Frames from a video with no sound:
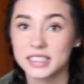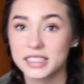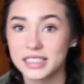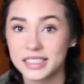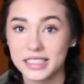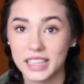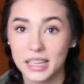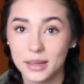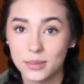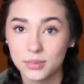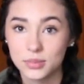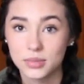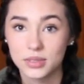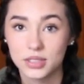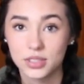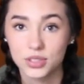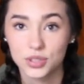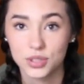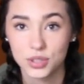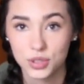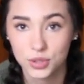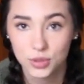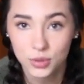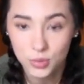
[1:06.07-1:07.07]
Skims
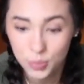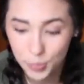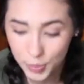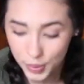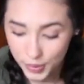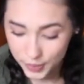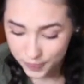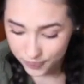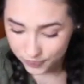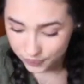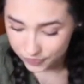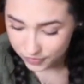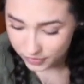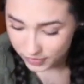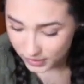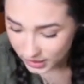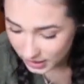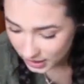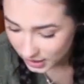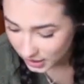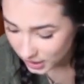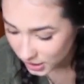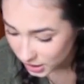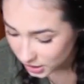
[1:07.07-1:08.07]
dupe.
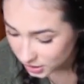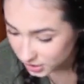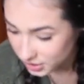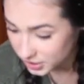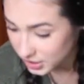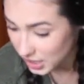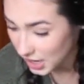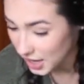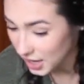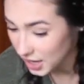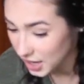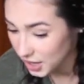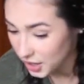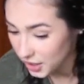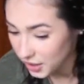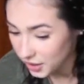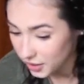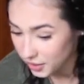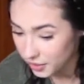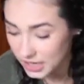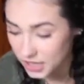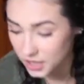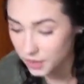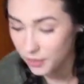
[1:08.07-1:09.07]

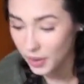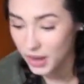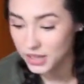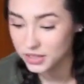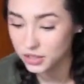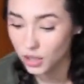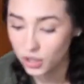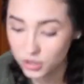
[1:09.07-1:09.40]
So anyways,